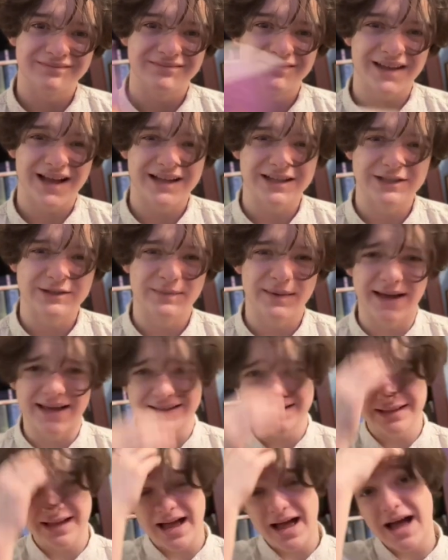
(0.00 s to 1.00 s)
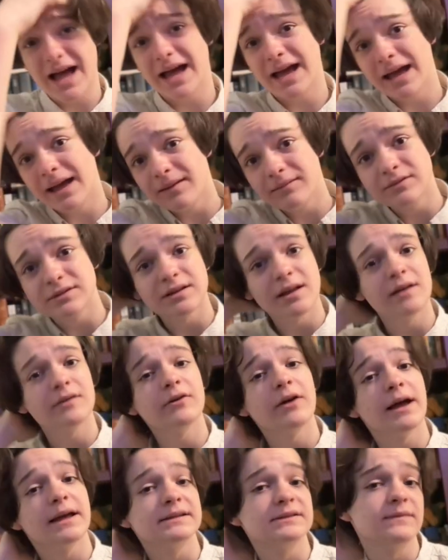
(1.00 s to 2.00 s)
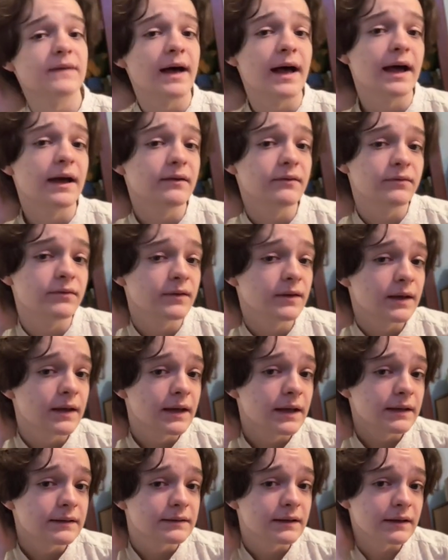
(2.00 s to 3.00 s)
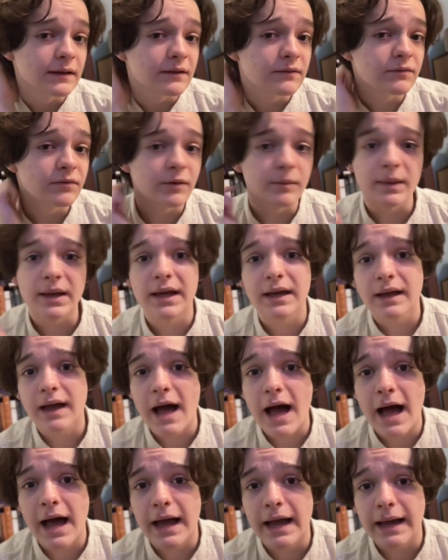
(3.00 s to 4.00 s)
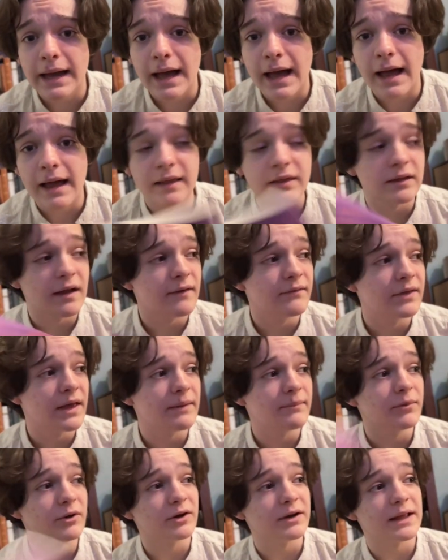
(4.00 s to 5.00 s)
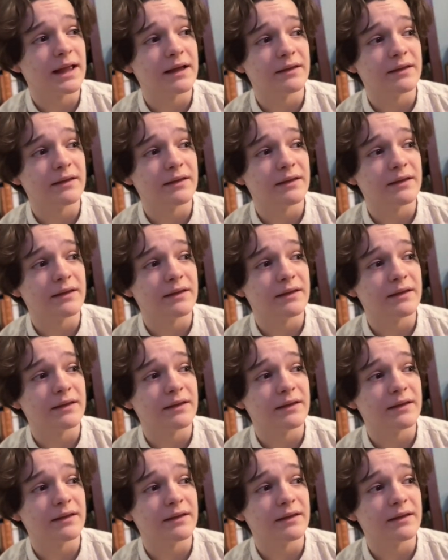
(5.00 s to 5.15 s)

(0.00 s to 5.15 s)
not his best. Slaughterhouse 5 did it for me. I love that book, and I